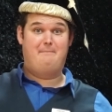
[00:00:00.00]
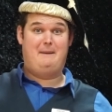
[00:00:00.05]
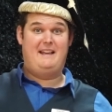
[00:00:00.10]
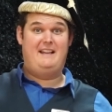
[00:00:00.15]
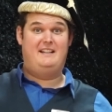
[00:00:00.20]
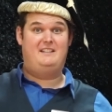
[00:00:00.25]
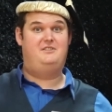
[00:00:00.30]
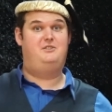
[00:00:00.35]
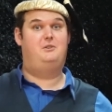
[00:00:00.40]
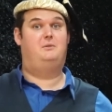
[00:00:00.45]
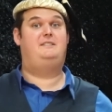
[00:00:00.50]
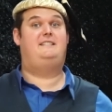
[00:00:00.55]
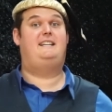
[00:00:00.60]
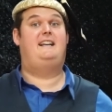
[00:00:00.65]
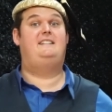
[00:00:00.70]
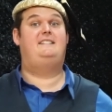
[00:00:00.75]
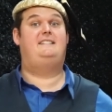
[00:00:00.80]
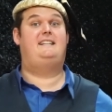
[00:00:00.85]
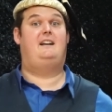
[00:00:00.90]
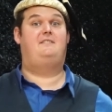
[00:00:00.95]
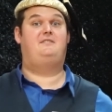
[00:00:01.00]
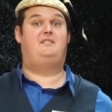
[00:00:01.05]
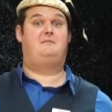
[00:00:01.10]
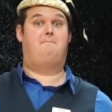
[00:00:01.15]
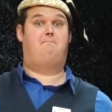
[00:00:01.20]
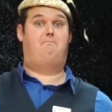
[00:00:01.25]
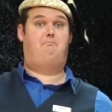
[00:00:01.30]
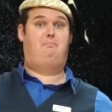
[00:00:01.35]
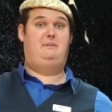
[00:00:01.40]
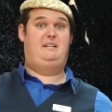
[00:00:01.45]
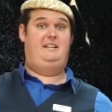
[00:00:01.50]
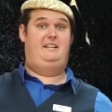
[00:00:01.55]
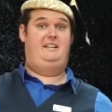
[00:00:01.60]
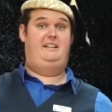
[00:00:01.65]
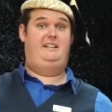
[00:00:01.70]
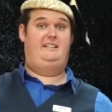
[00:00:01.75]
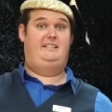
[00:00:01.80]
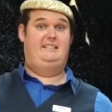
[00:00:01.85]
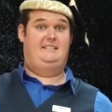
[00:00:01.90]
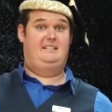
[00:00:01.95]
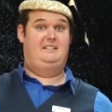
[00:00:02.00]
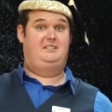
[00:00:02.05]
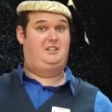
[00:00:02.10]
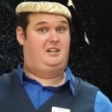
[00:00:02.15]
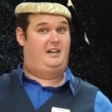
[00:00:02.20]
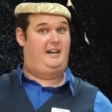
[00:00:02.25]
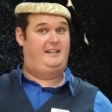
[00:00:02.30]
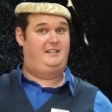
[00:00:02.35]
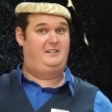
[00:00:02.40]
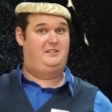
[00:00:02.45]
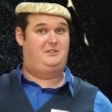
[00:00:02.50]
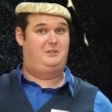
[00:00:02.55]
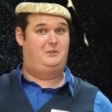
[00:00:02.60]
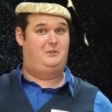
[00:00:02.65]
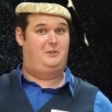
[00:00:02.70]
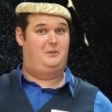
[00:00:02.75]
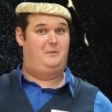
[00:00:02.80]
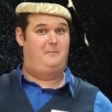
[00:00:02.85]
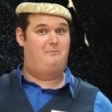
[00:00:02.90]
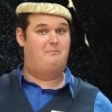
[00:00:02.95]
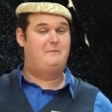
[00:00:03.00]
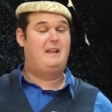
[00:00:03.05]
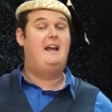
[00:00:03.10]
Ben. Your dad sounds as big as a dinosaur.